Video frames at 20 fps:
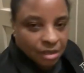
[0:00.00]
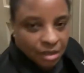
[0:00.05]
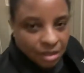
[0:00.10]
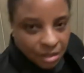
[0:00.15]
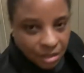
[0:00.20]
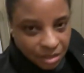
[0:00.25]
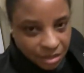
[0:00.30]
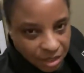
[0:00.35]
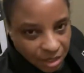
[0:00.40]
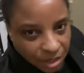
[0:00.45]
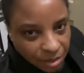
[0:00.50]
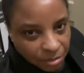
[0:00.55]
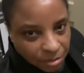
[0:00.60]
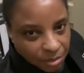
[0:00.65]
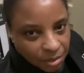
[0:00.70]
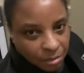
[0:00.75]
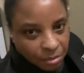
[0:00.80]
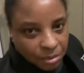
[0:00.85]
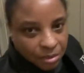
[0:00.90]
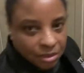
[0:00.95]
he stabbed
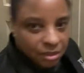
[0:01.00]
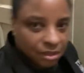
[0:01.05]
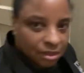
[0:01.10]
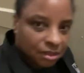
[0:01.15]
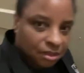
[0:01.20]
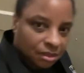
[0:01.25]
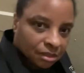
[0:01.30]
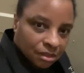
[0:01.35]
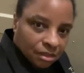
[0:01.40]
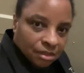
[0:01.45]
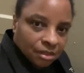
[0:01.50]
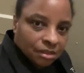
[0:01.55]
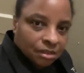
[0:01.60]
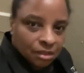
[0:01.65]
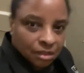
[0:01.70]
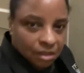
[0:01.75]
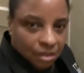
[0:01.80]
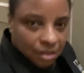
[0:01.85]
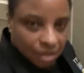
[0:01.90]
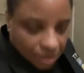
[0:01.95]
up his sisters.
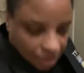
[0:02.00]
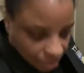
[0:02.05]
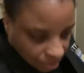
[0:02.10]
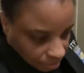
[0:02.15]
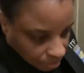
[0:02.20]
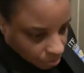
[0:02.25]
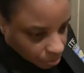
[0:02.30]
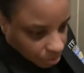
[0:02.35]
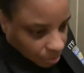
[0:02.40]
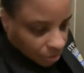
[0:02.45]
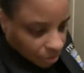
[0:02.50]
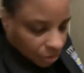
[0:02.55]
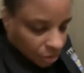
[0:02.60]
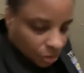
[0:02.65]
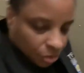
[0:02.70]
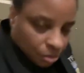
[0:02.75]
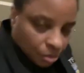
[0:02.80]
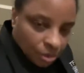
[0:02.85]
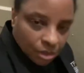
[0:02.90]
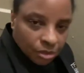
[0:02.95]
One is
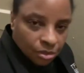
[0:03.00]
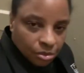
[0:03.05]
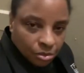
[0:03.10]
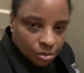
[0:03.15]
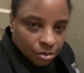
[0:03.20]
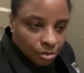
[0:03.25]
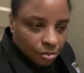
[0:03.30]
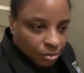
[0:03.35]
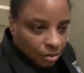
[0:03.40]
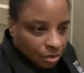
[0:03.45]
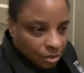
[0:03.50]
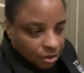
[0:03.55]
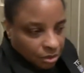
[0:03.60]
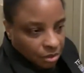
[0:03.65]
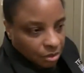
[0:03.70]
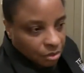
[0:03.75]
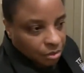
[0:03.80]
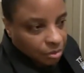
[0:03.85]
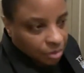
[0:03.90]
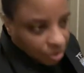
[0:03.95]
22 and one is
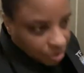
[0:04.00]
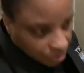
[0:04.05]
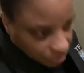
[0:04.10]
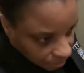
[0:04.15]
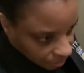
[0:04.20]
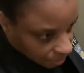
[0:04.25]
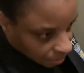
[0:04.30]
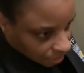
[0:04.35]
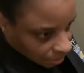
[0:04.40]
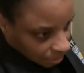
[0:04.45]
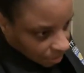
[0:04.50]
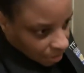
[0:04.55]
33.